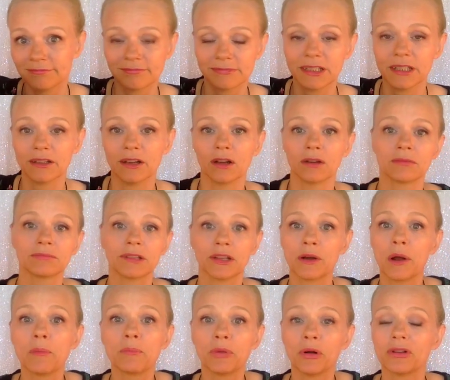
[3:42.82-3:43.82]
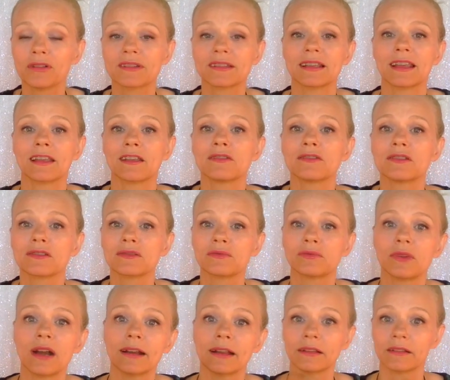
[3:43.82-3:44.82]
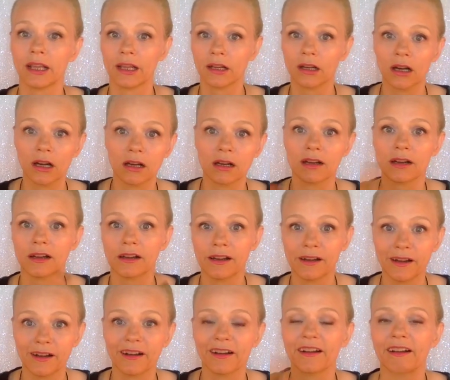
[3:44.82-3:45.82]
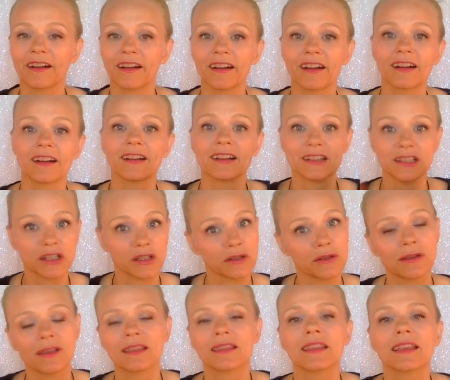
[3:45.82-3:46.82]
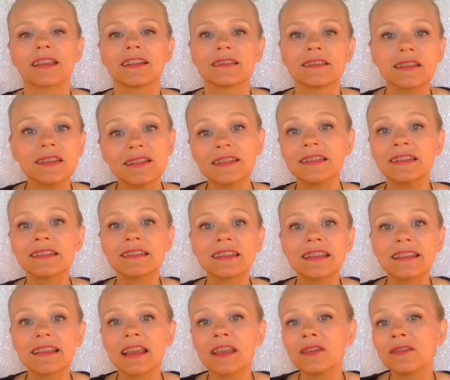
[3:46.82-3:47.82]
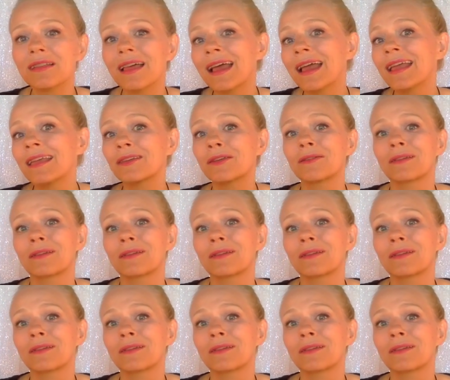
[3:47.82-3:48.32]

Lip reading: You don't pulse it, you just run it until you get the consistency that you like.